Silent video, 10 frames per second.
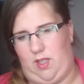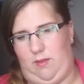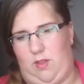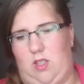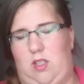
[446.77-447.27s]

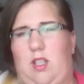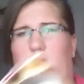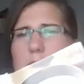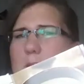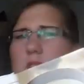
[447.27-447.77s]
even just like
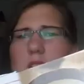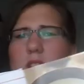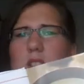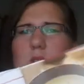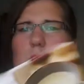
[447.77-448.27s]
cream of
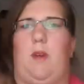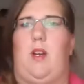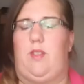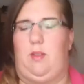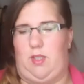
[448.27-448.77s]
chicken soup. I
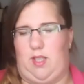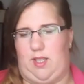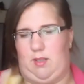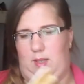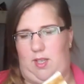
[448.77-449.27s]
have no idea
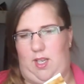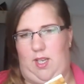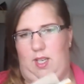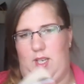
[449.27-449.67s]
how to make that.